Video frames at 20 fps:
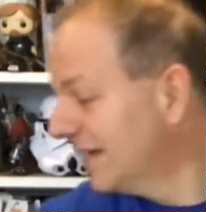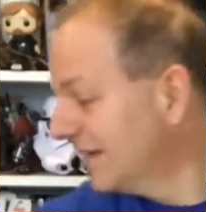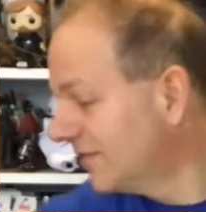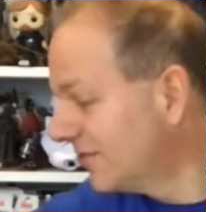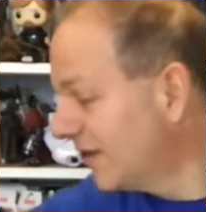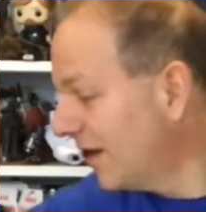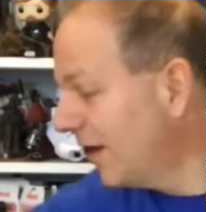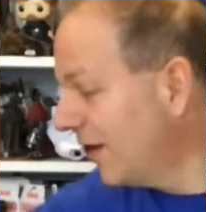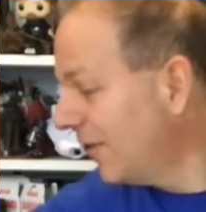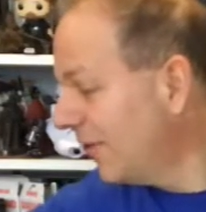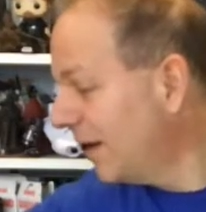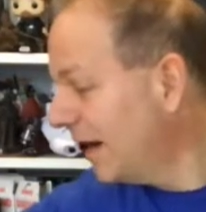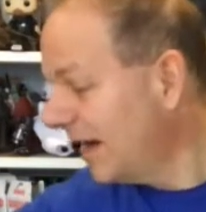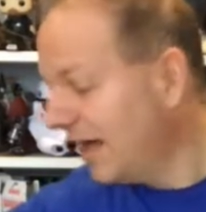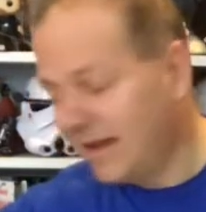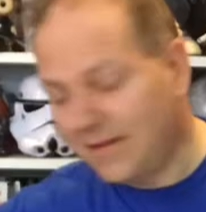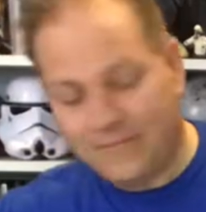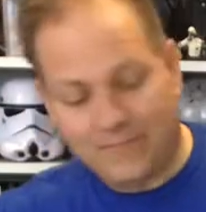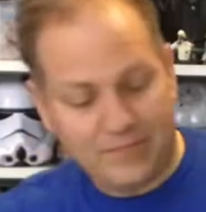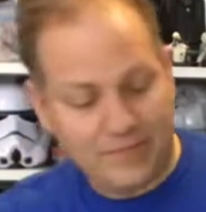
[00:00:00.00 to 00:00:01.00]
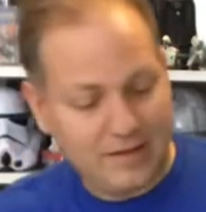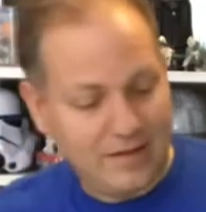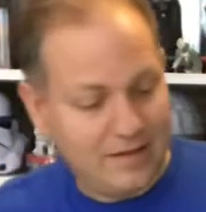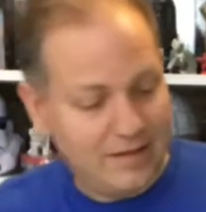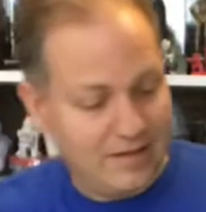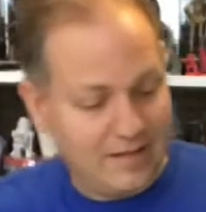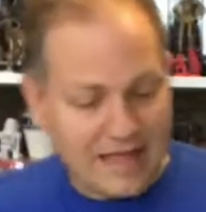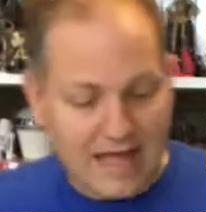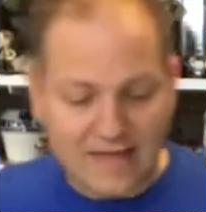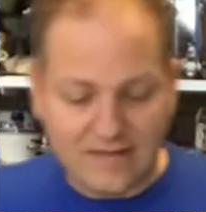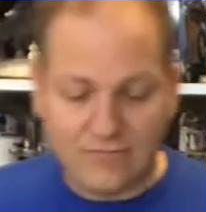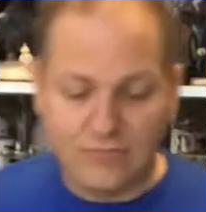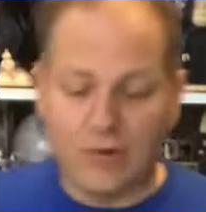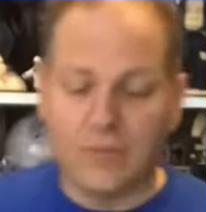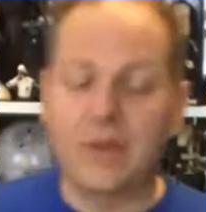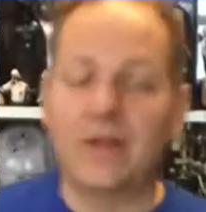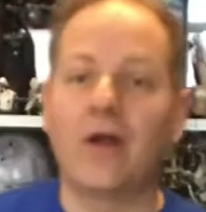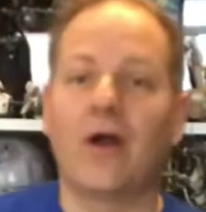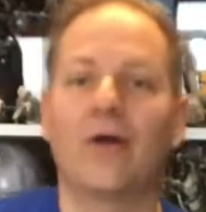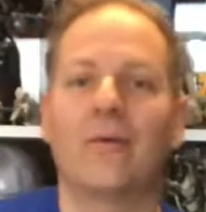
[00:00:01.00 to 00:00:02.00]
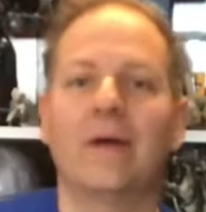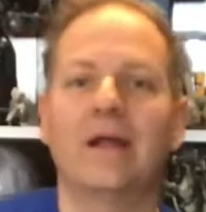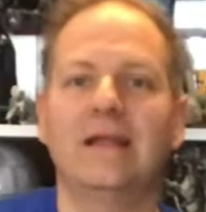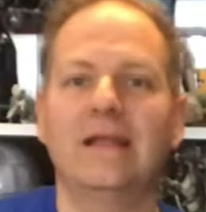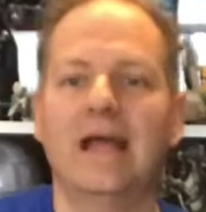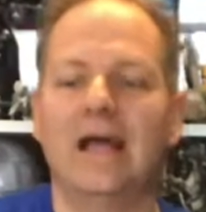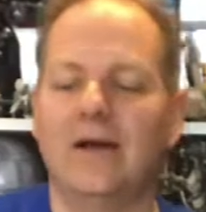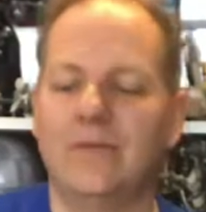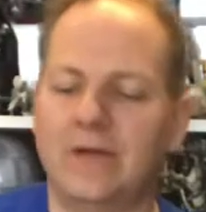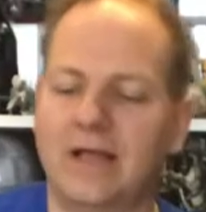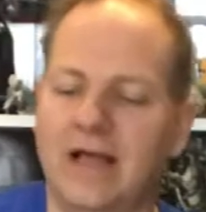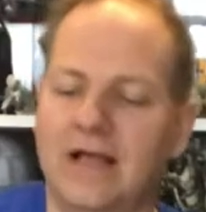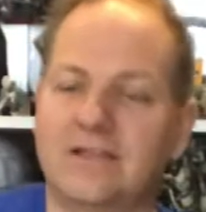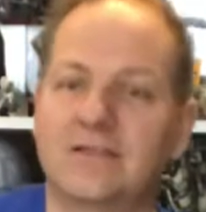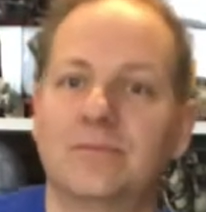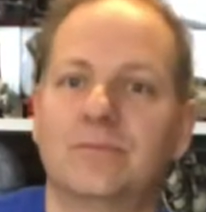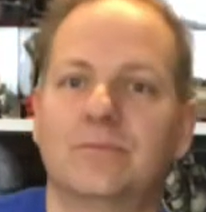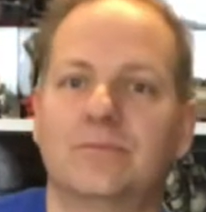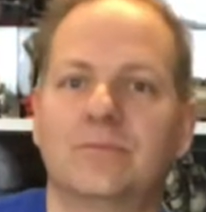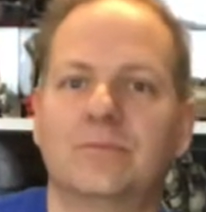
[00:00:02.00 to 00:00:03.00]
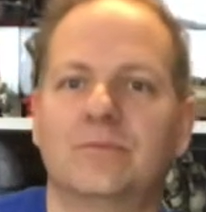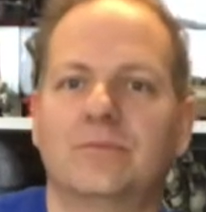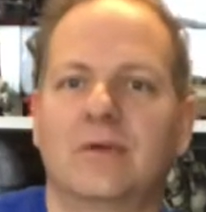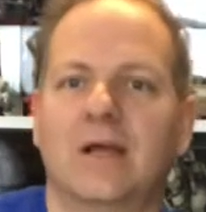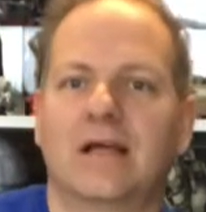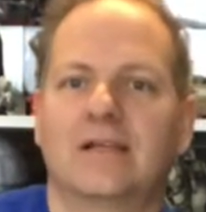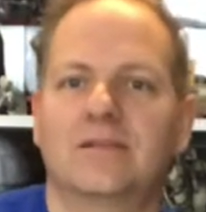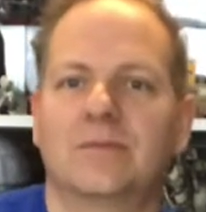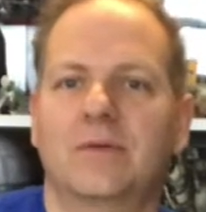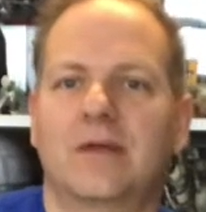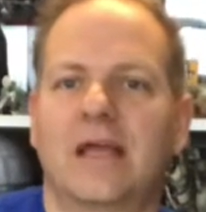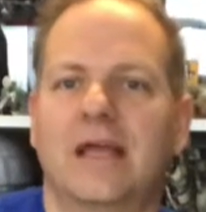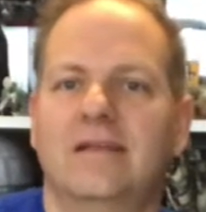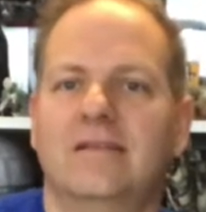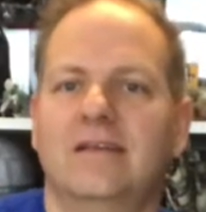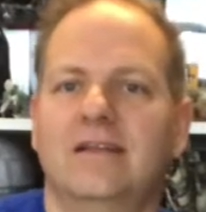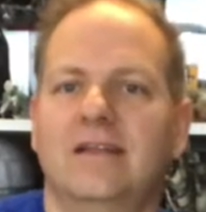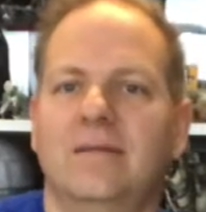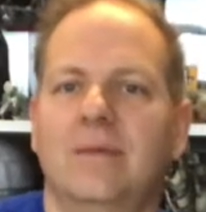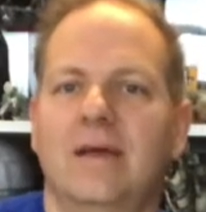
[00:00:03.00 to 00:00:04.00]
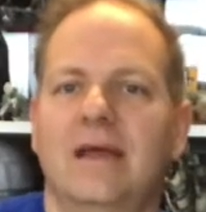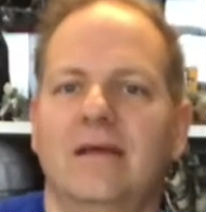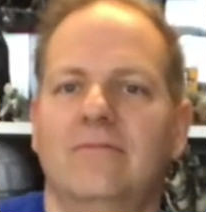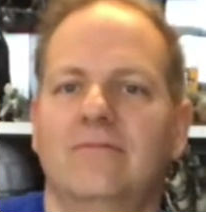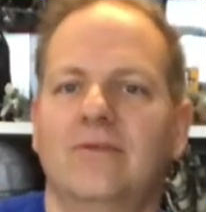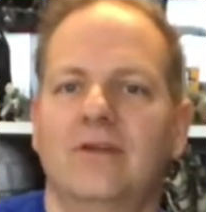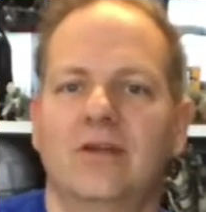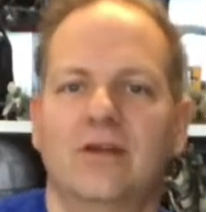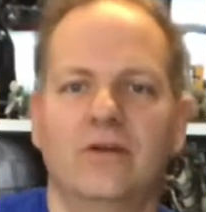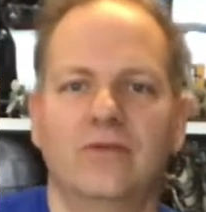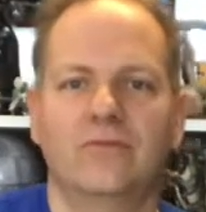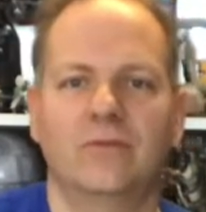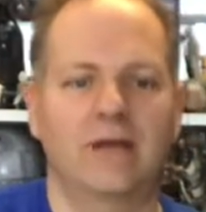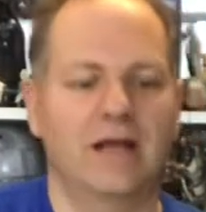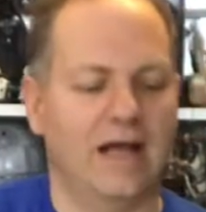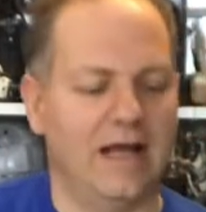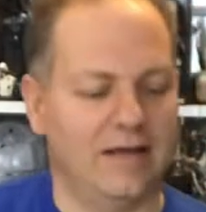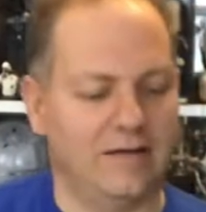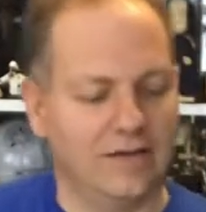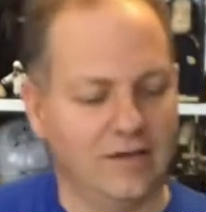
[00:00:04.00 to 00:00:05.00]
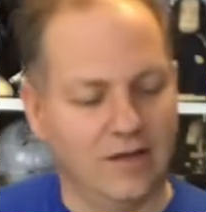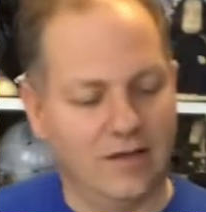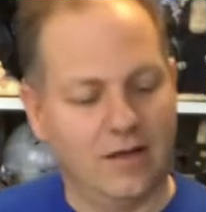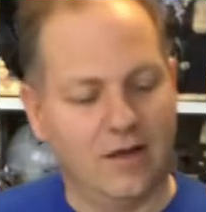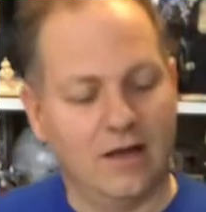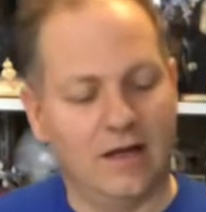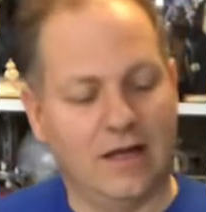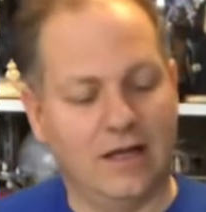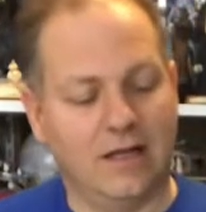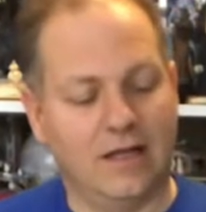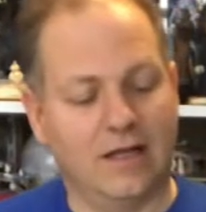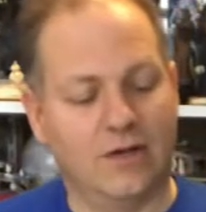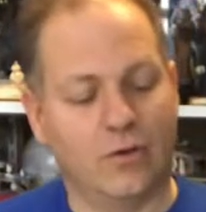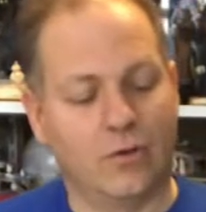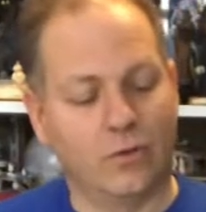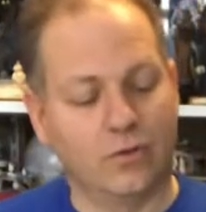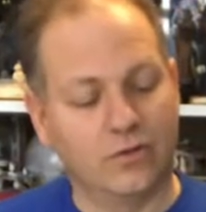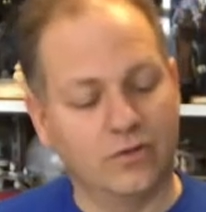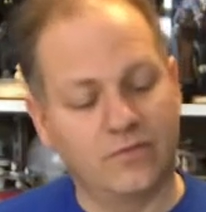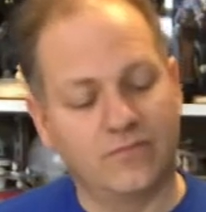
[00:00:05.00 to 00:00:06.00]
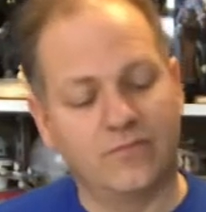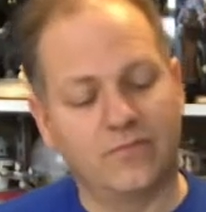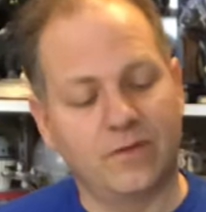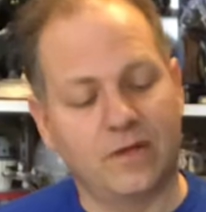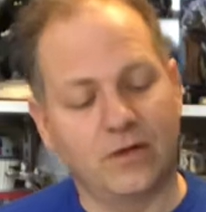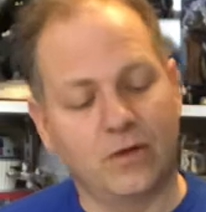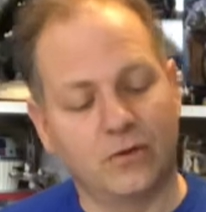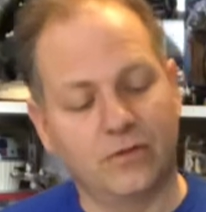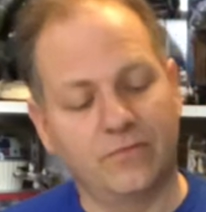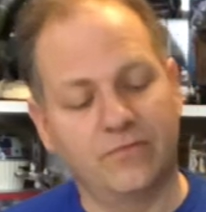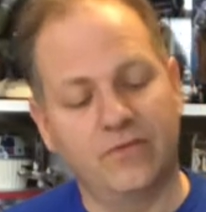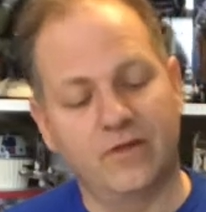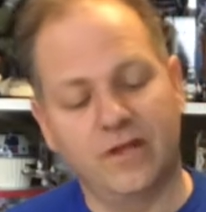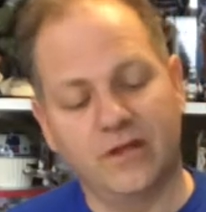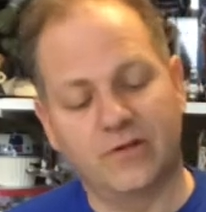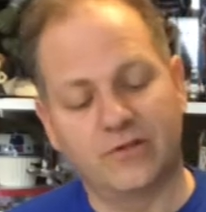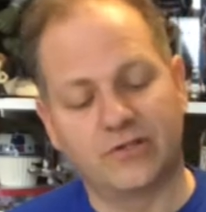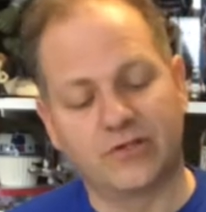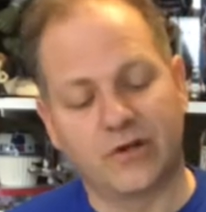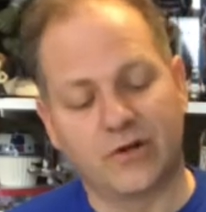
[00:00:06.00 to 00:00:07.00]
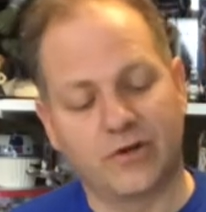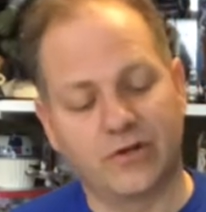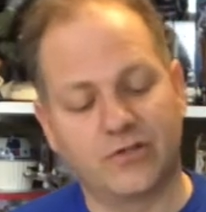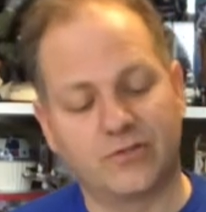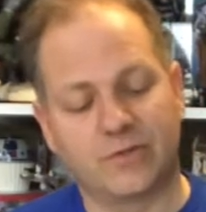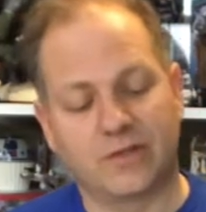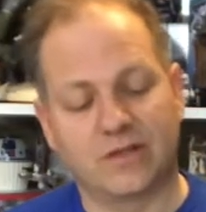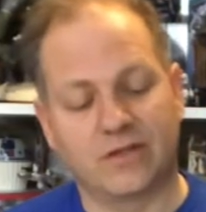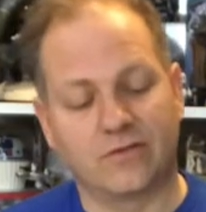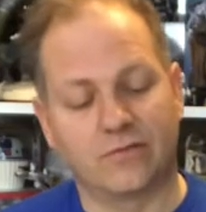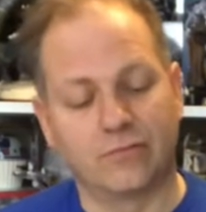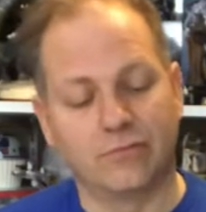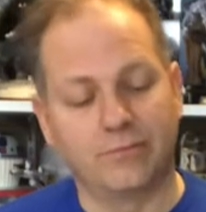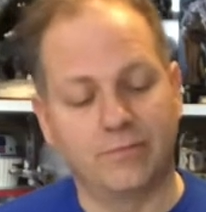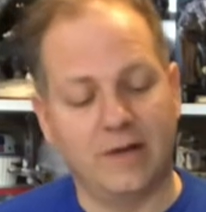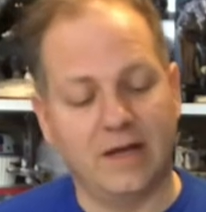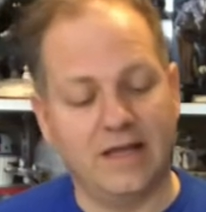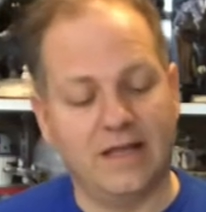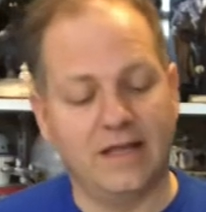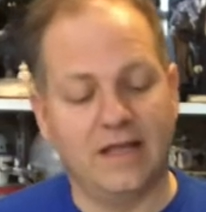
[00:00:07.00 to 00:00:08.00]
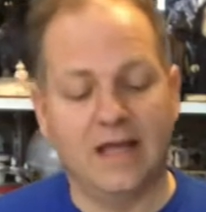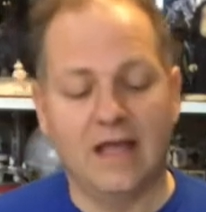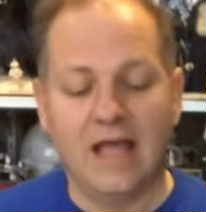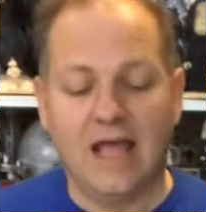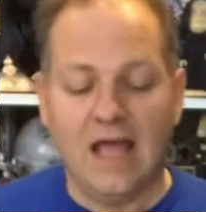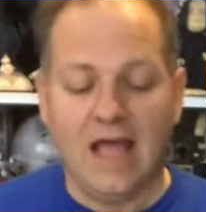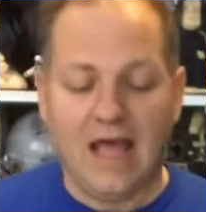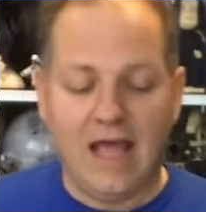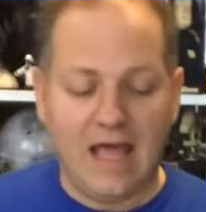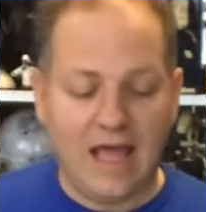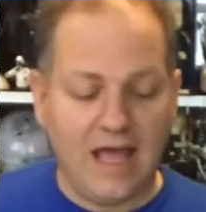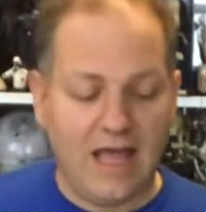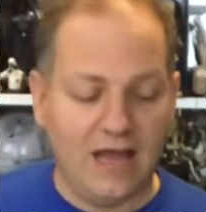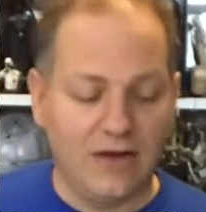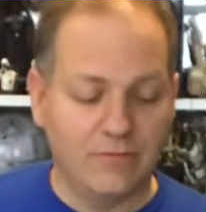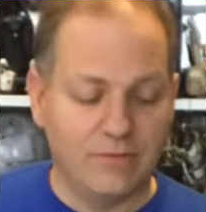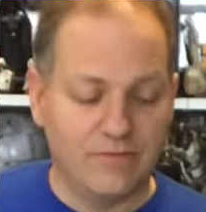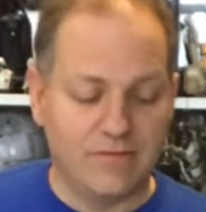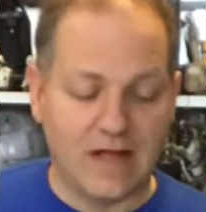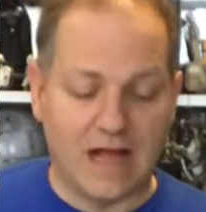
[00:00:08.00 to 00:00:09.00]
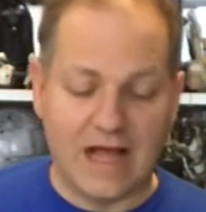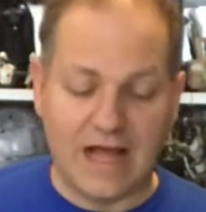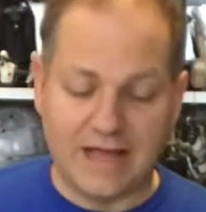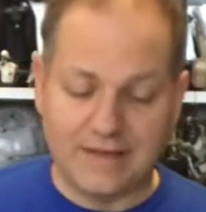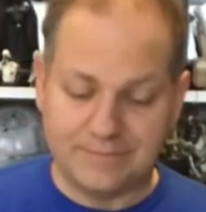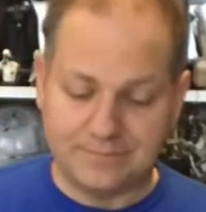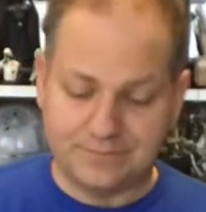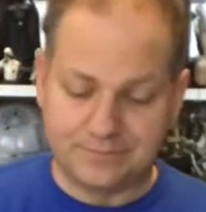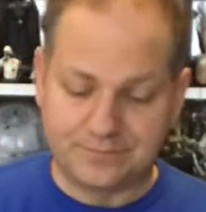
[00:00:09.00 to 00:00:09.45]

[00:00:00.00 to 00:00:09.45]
So that's where we are right now. We got some Cantina Band figures. We got an older figure, Durge, with the swoop bike. And we've got